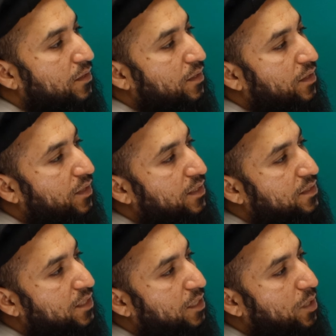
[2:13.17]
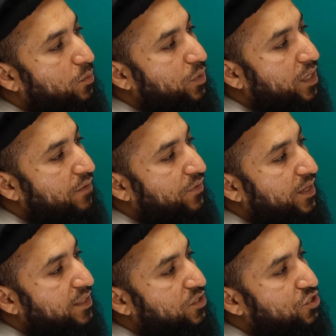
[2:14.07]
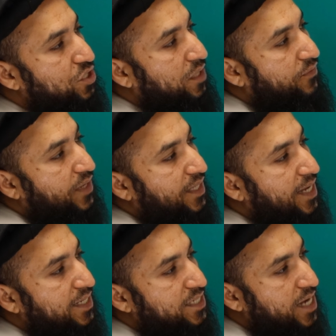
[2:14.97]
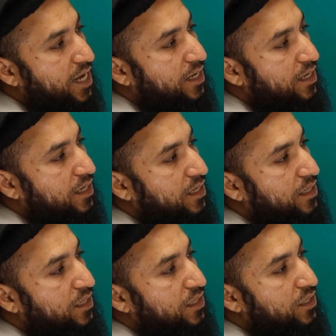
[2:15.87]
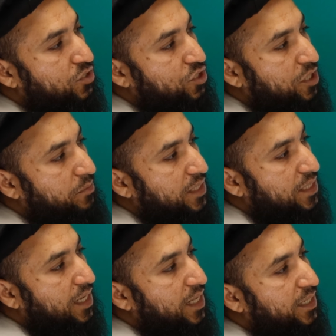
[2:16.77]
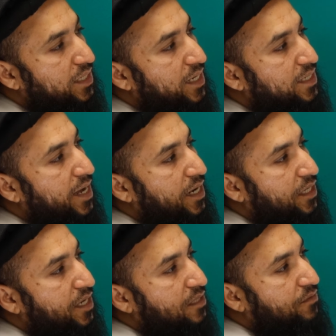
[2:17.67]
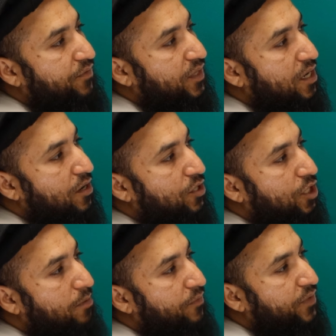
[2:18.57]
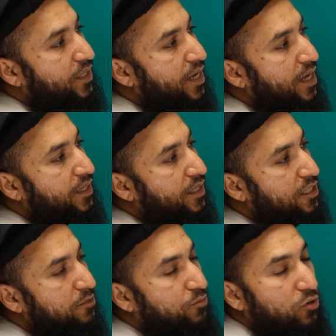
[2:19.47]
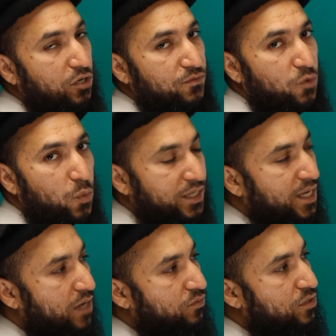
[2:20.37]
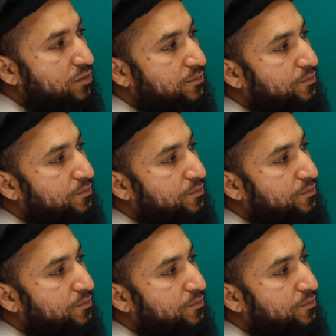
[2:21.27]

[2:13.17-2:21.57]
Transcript: The third syllable we have is Jim fatha ja. Jim is a light letter, it has fatha on top of it, and it is prolonged for one count.